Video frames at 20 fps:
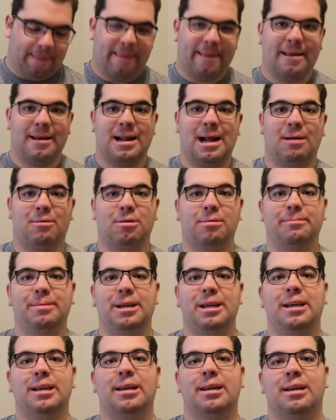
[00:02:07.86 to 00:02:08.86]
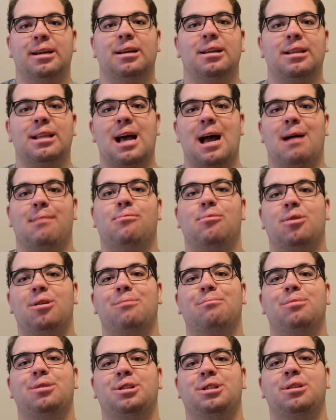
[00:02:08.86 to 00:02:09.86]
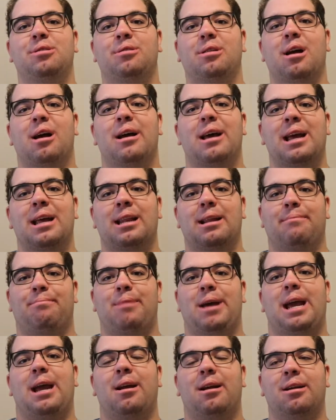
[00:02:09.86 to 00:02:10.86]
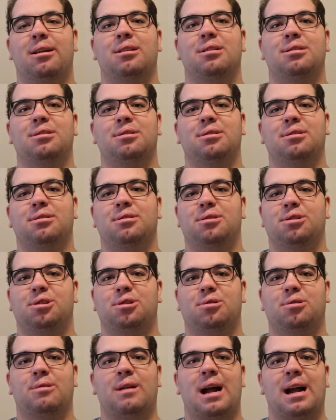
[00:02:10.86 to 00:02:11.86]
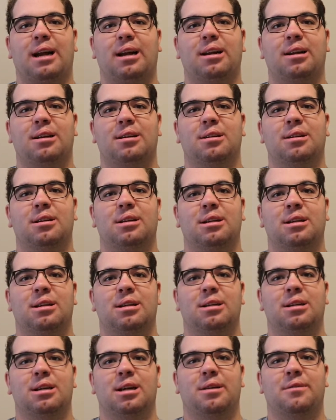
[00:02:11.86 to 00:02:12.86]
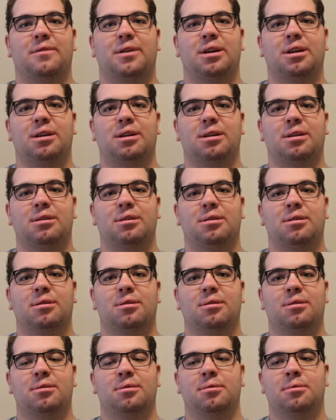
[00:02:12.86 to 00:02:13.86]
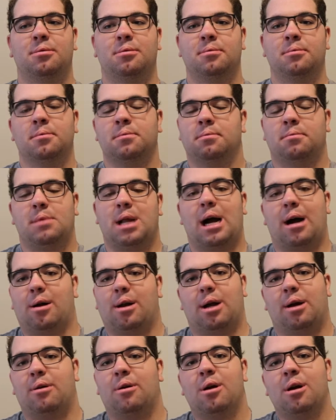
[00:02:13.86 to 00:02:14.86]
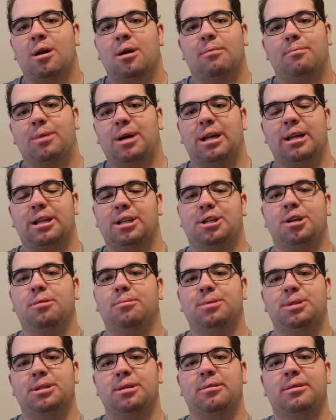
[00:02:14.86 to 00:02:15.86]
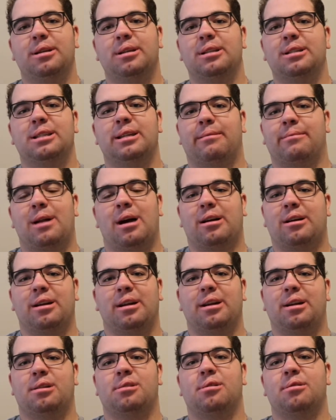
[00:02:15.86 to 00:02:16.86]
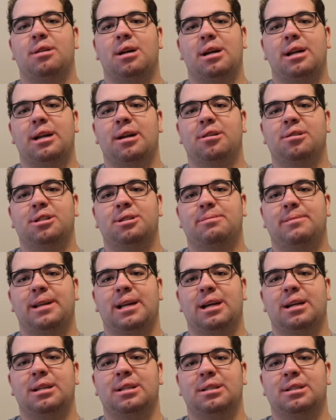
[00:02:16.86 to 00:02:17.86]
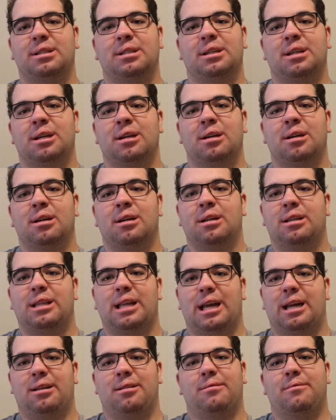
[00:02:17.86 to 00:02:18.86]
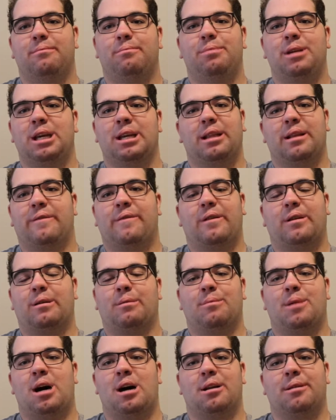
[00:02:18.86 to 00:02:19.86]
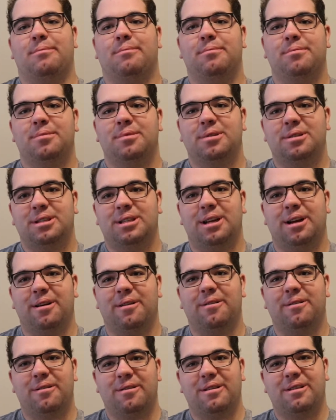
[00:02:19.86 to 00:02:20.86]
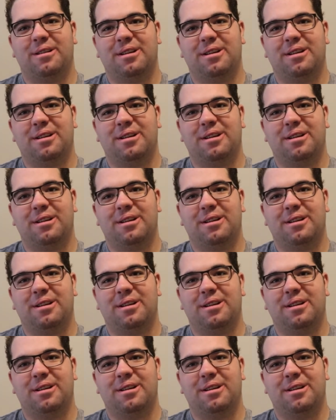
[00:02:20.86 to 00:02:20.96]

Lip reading: and that would be the M1 bazooka and the Pan Shrek, I think. I don't know. But the 2 bazookas I'm not going to include on here just because they'd be at the fucking bottom. So,